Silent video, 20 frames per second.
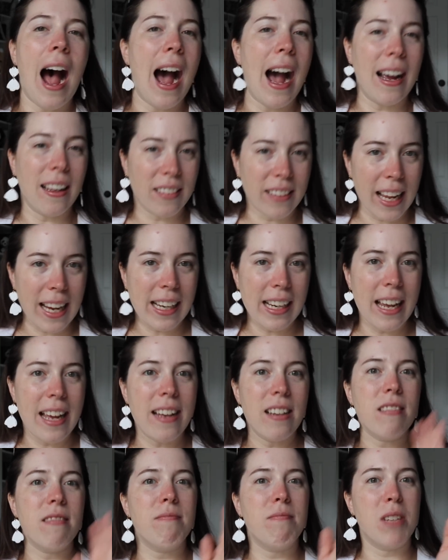I like
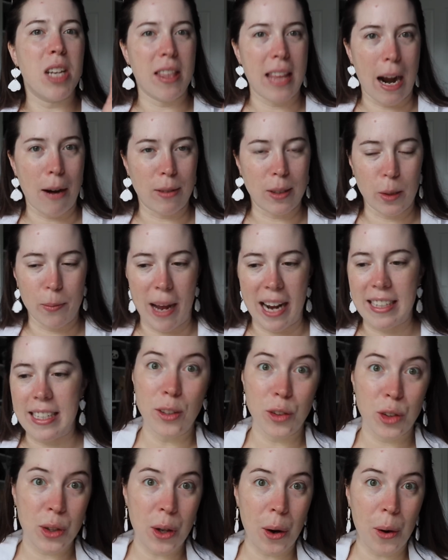it to that respect.
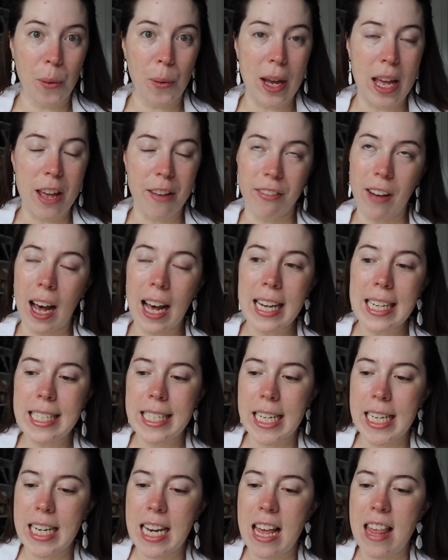And so if I
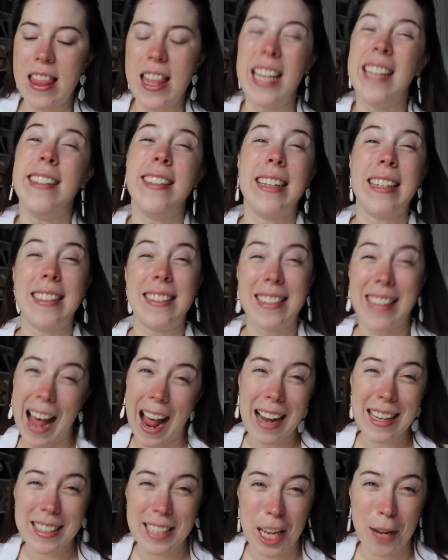did this
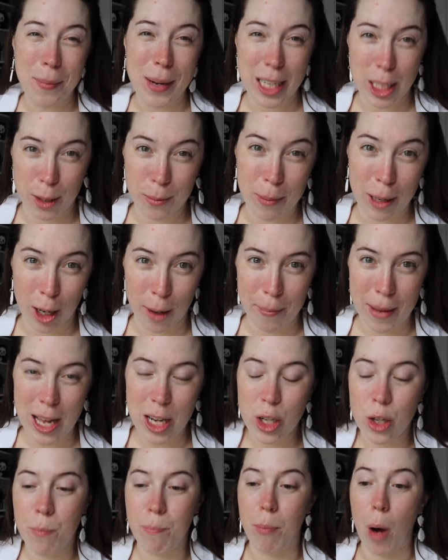exact same
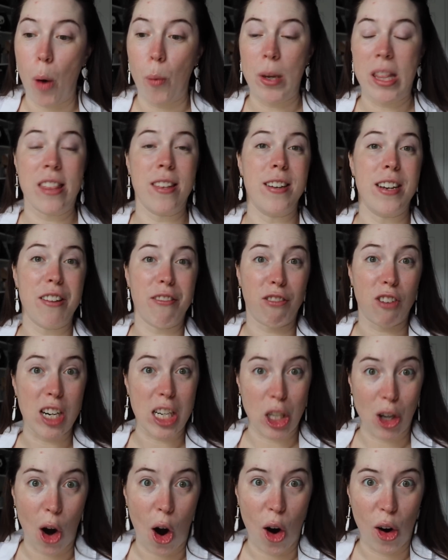experiment, but with
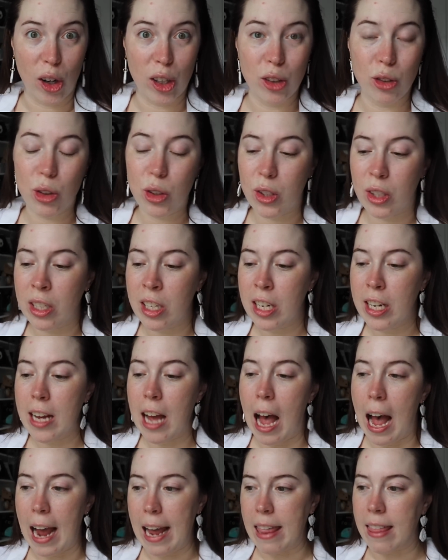different cards,
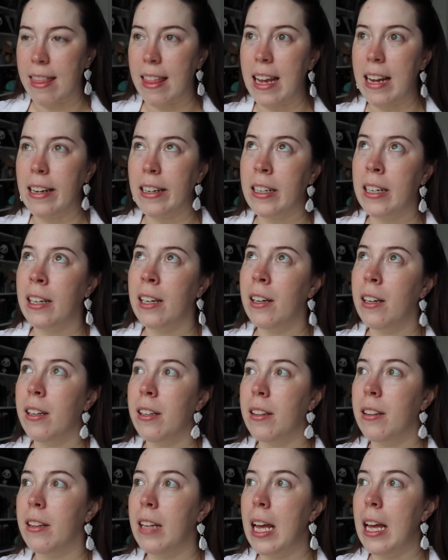I think,
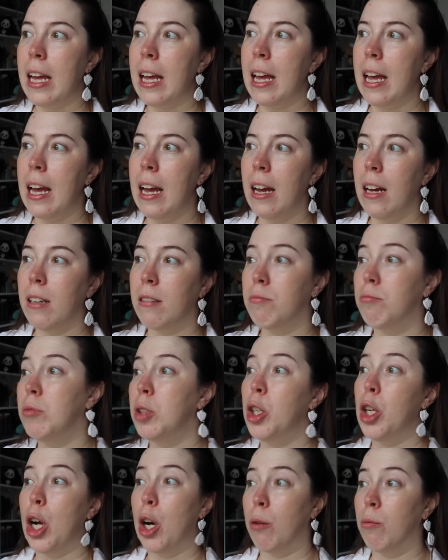
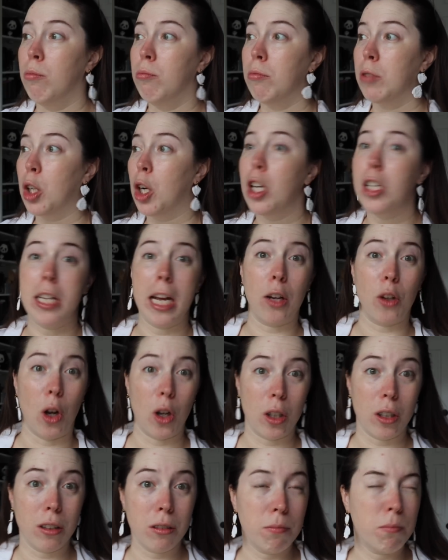you know, could take
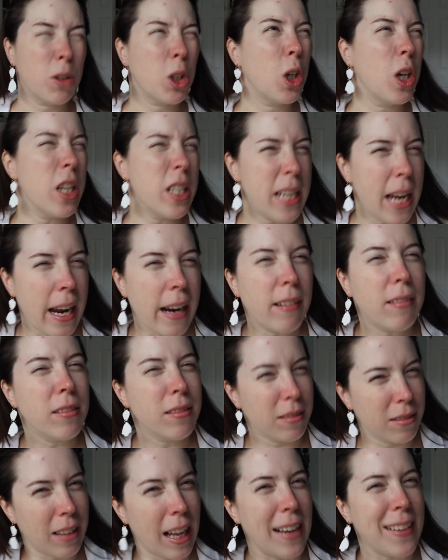longer, could take
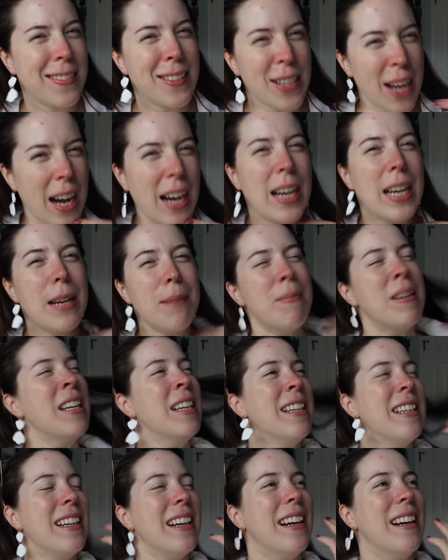less time.
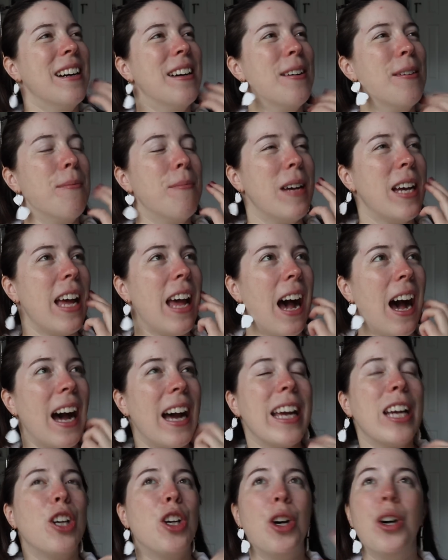
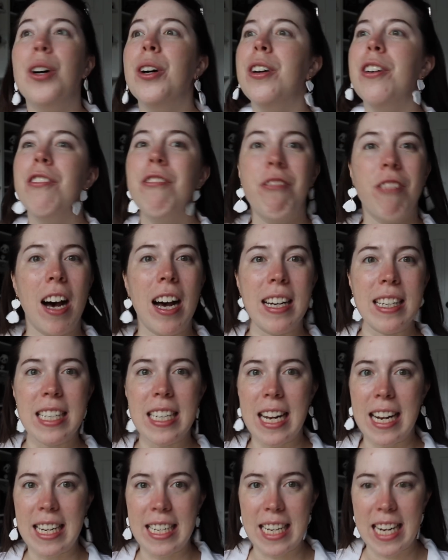I could find
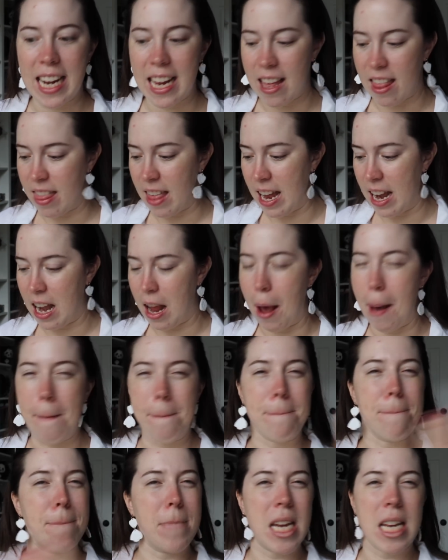an idea that
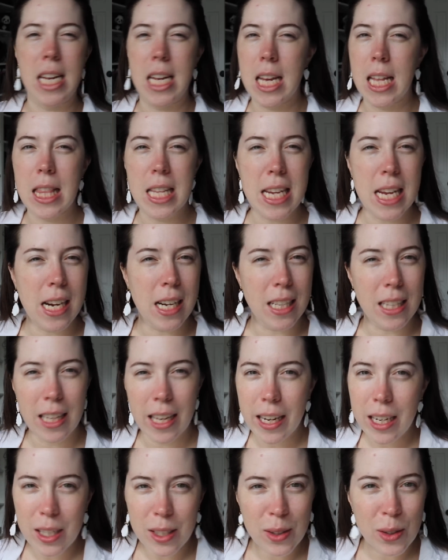immediately
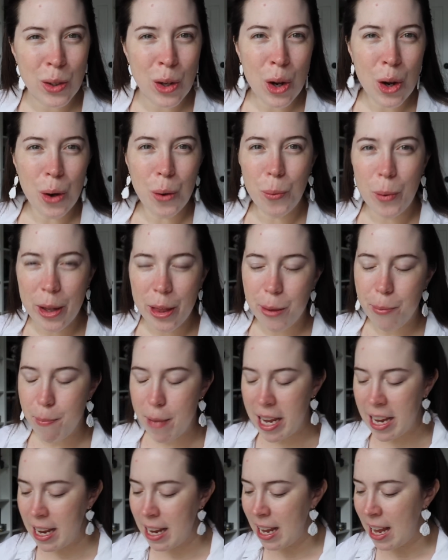clicks with
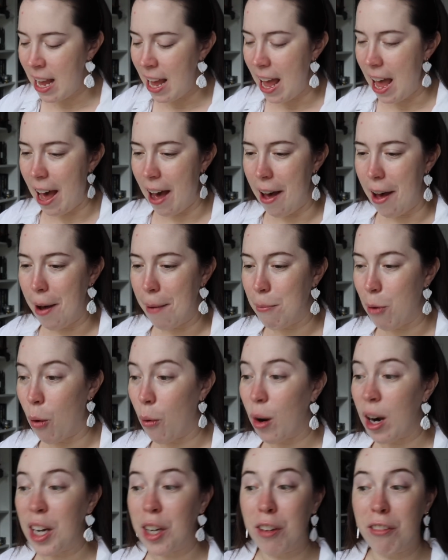me,
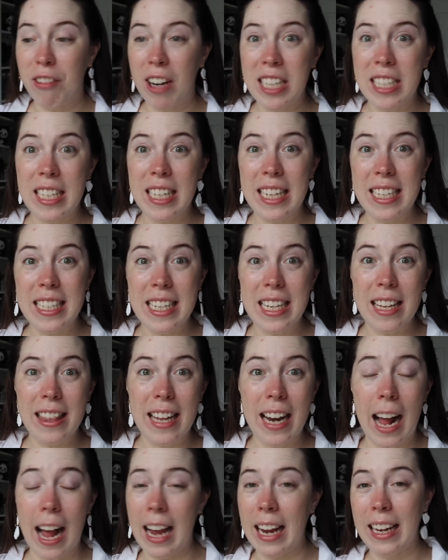or I could find an idea
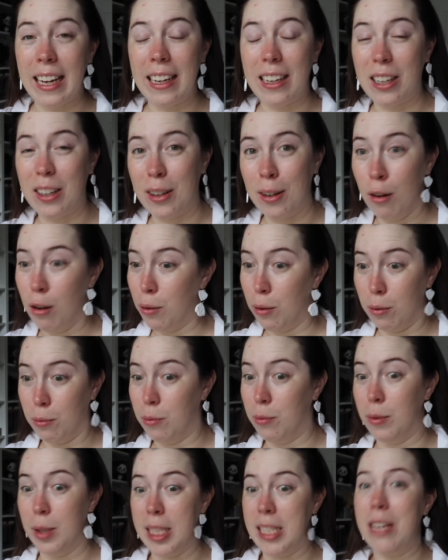that I
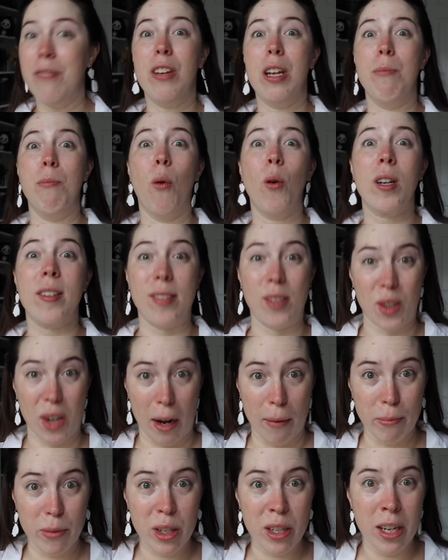was even more
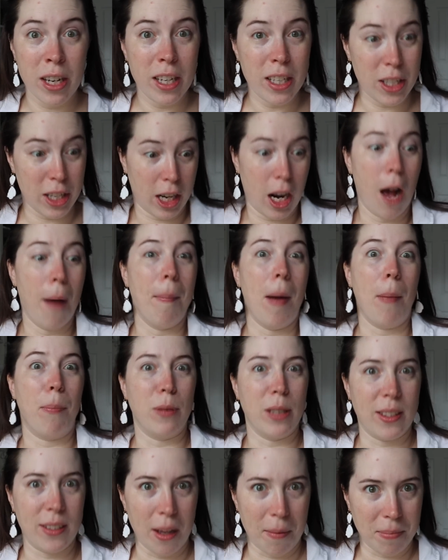stumped to come up
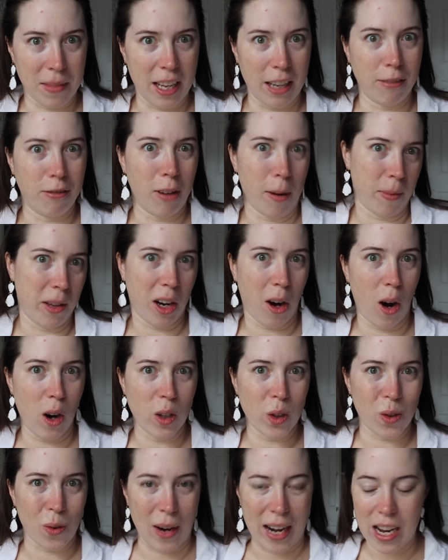with something from the
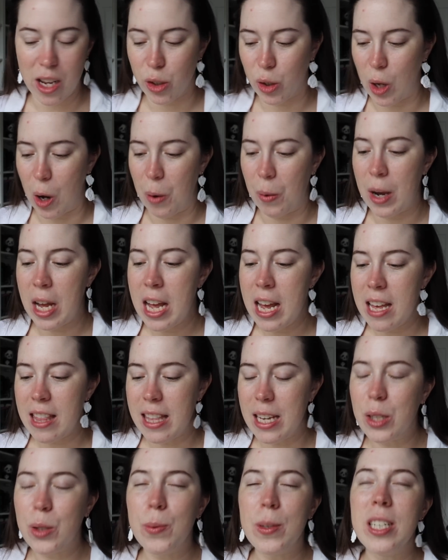cards, right? So
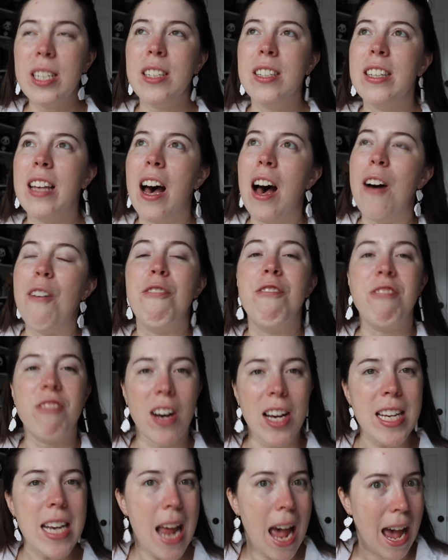this was a
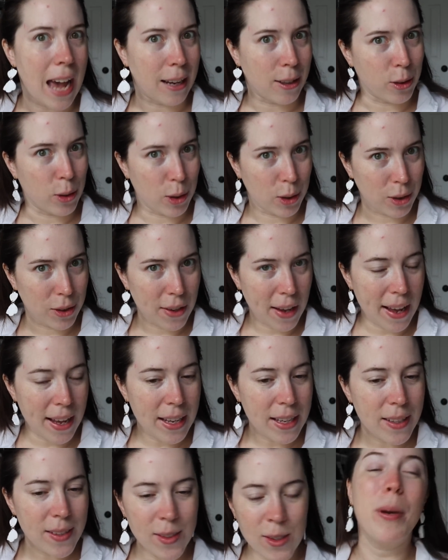fun
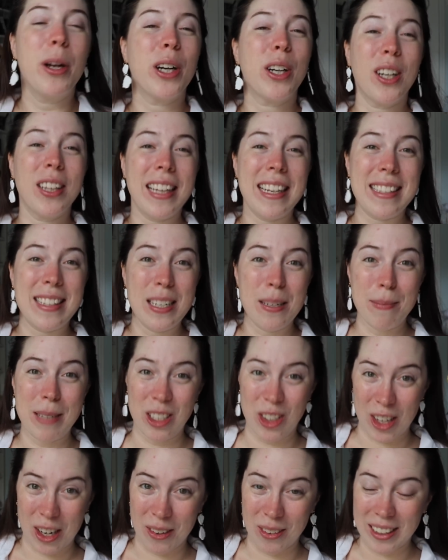exercise, but a good lesson to me
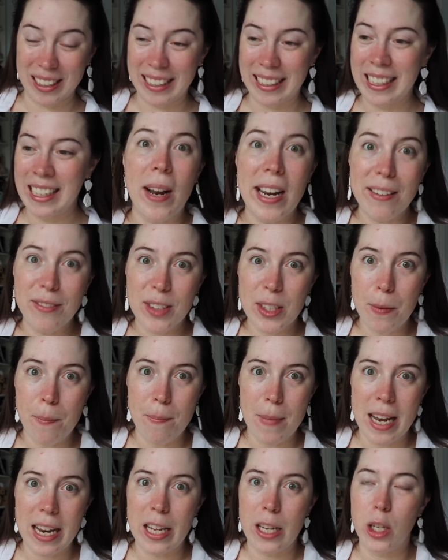generally. When I've
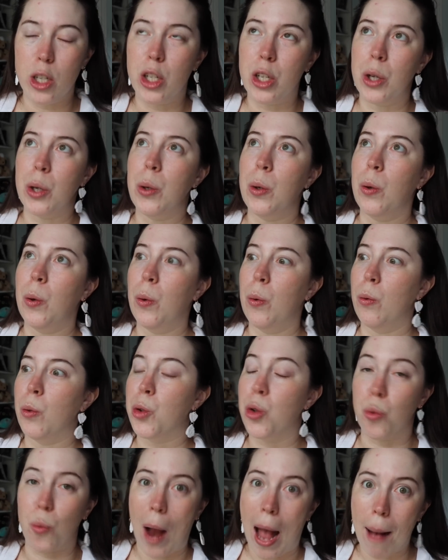submitted to
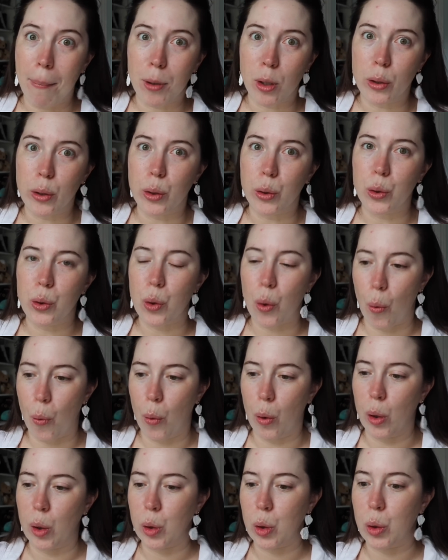drabbles
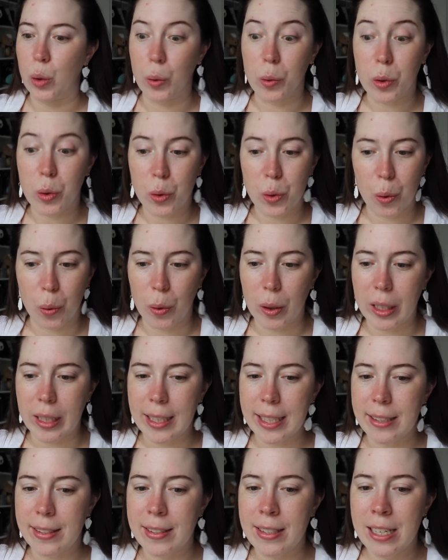or short
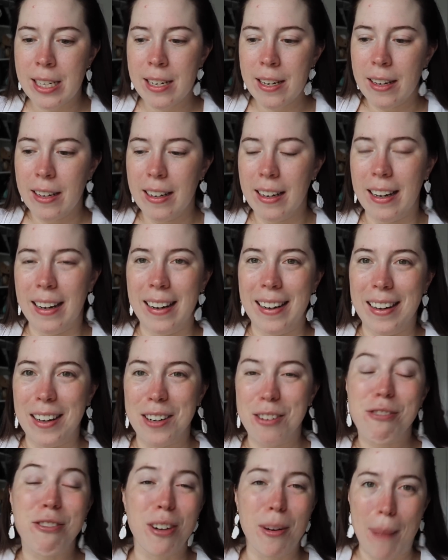stories
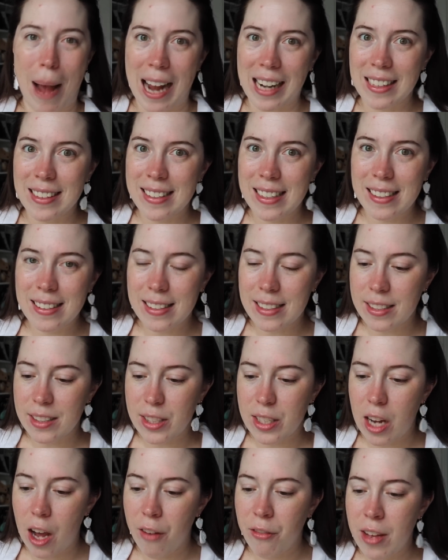for magazines and
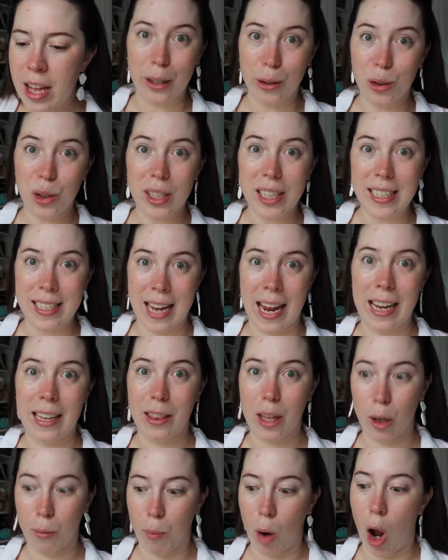stuff, I usually take
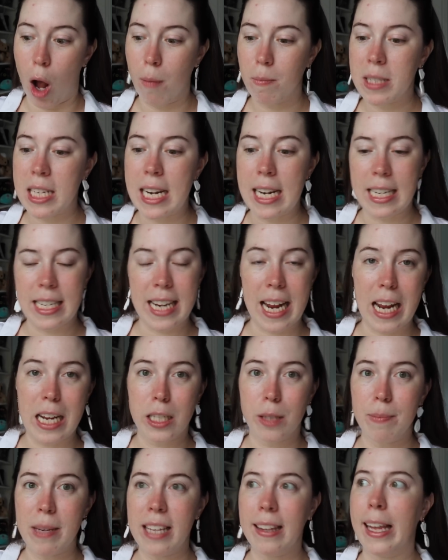their prompts and it
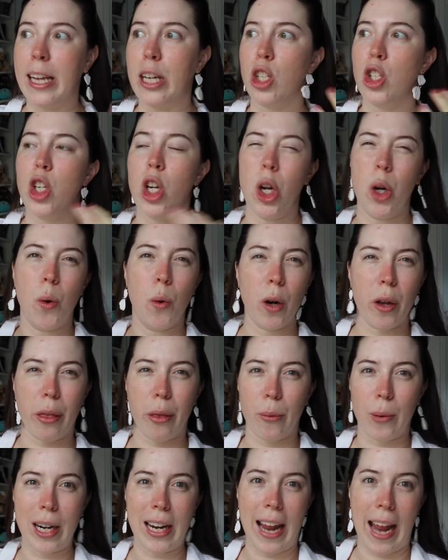takes me like two or
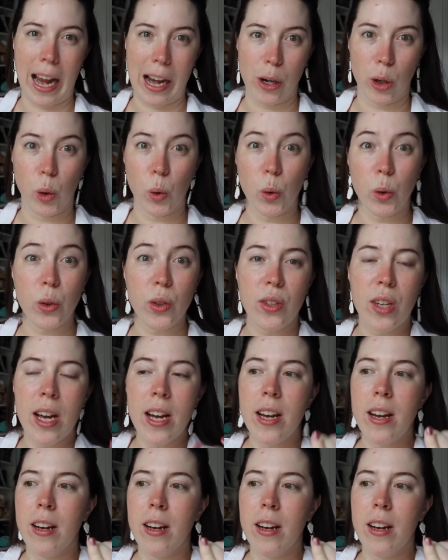three angles